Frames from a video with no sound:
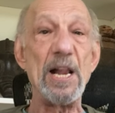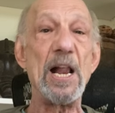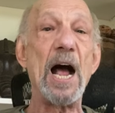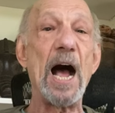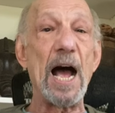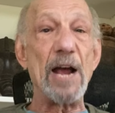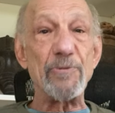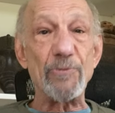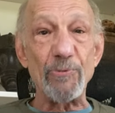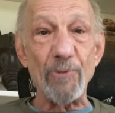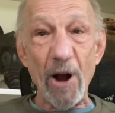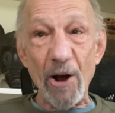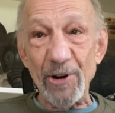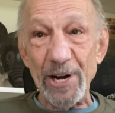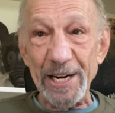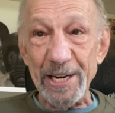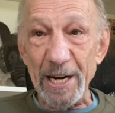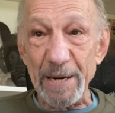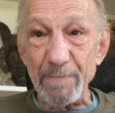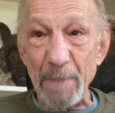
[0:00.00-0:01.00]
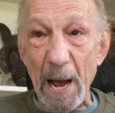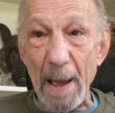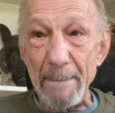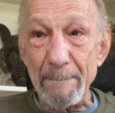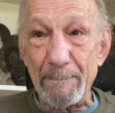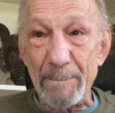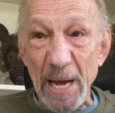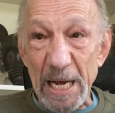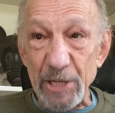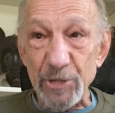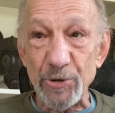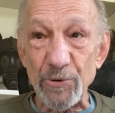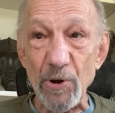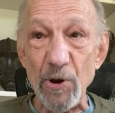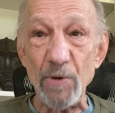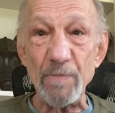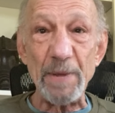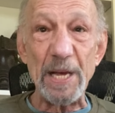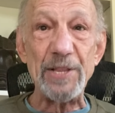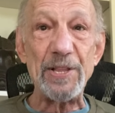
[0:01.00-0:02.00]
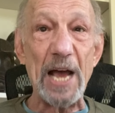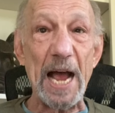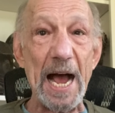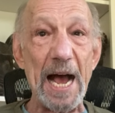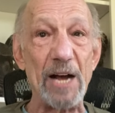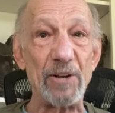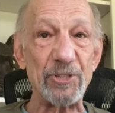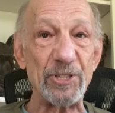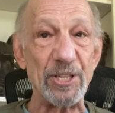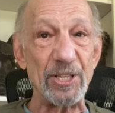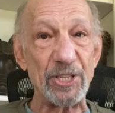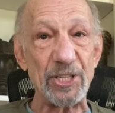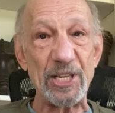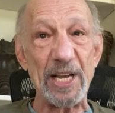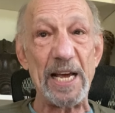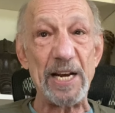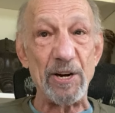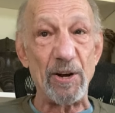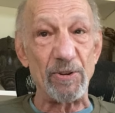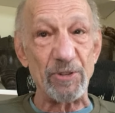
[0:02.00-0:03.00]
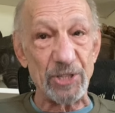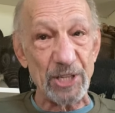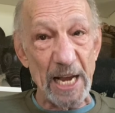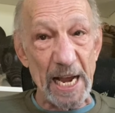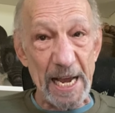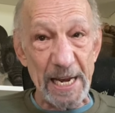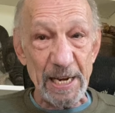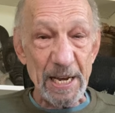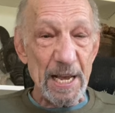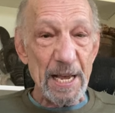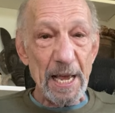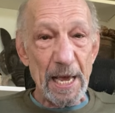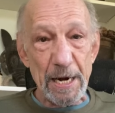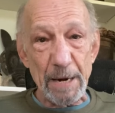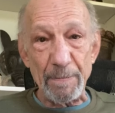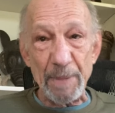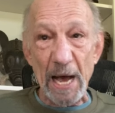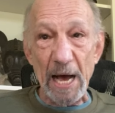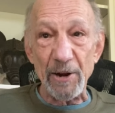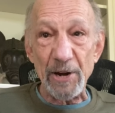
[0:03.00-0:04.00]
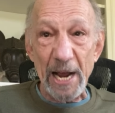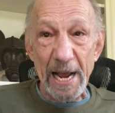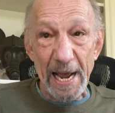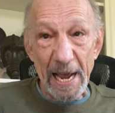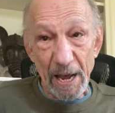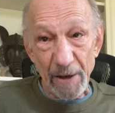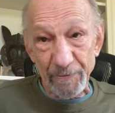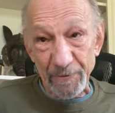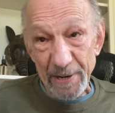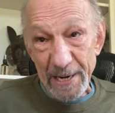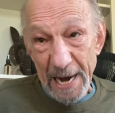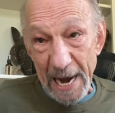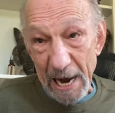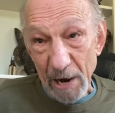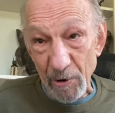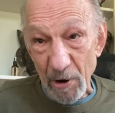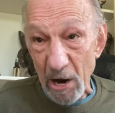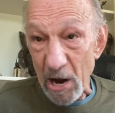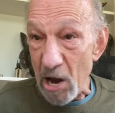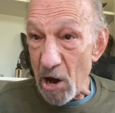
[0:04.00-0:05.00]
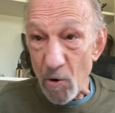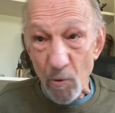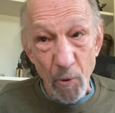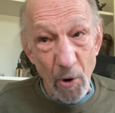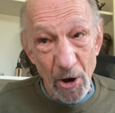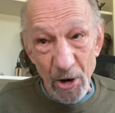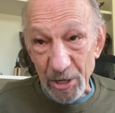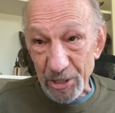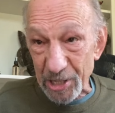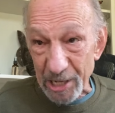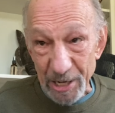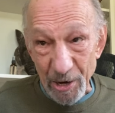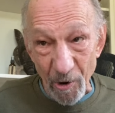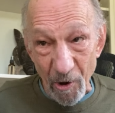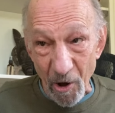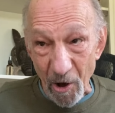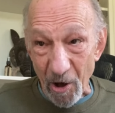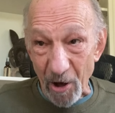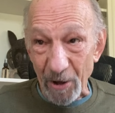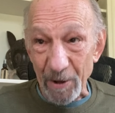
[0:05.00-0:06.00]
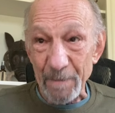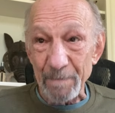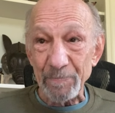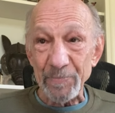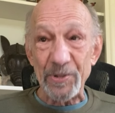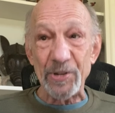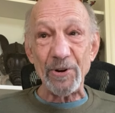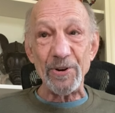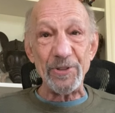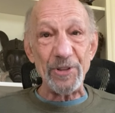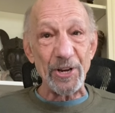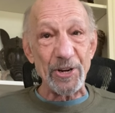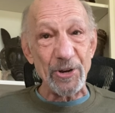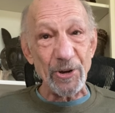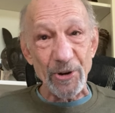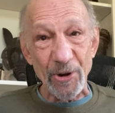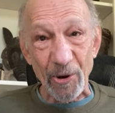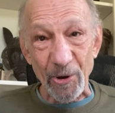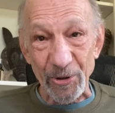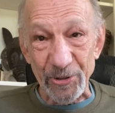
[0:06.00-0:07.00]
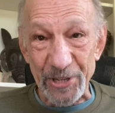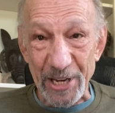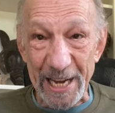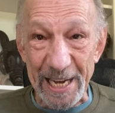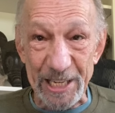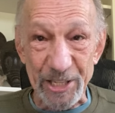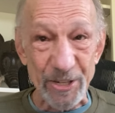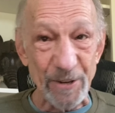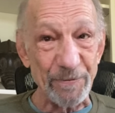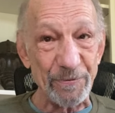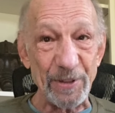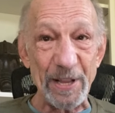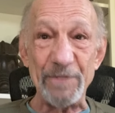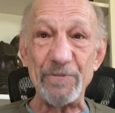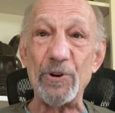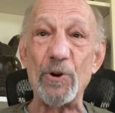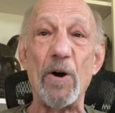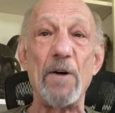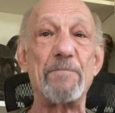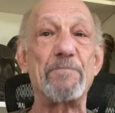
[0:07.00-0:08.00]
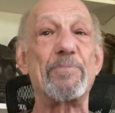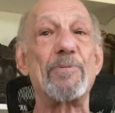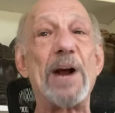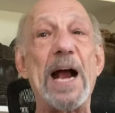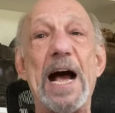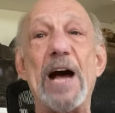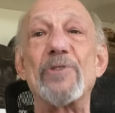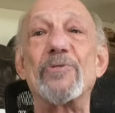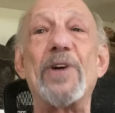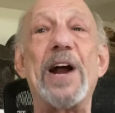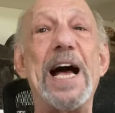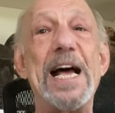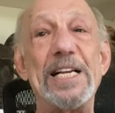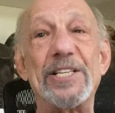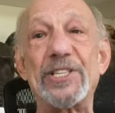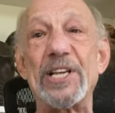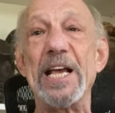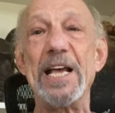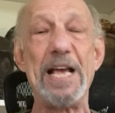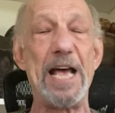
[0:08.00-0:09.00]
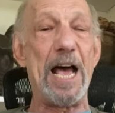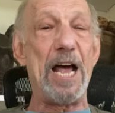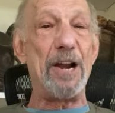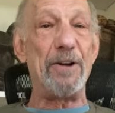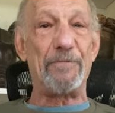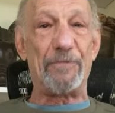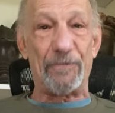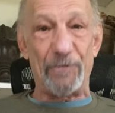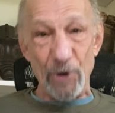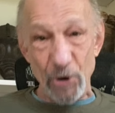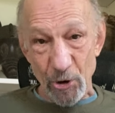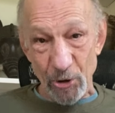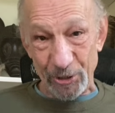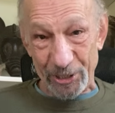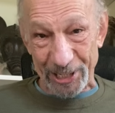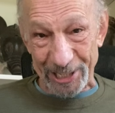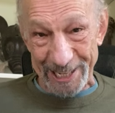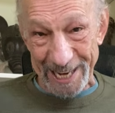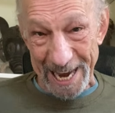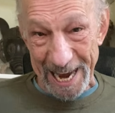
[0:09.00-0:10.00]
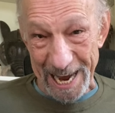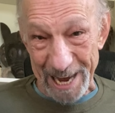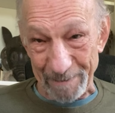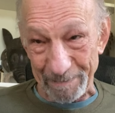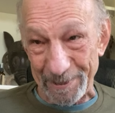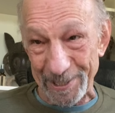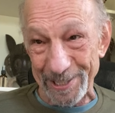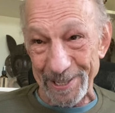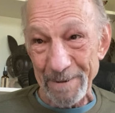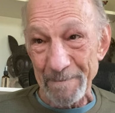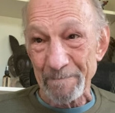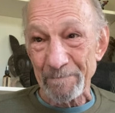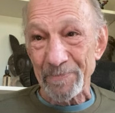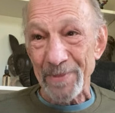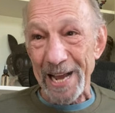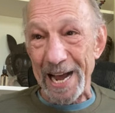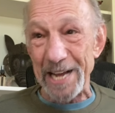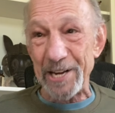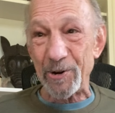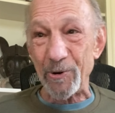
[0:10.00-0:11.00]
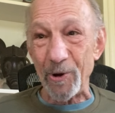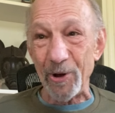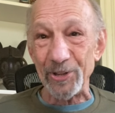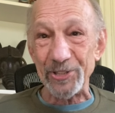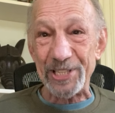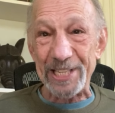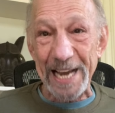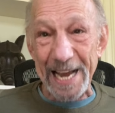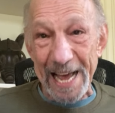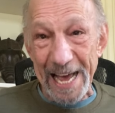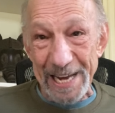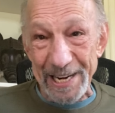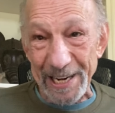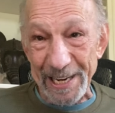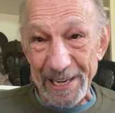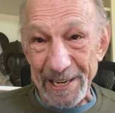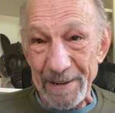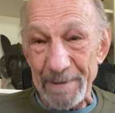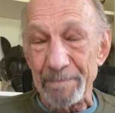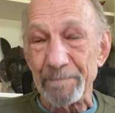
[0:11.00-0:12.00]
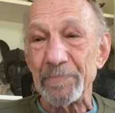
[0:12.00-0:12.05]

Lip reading: I wrote it in my bedroom in the house in San Jose in about half an hour, words and all, during the good old days of living off brown rice and food stamps. I called Teddy.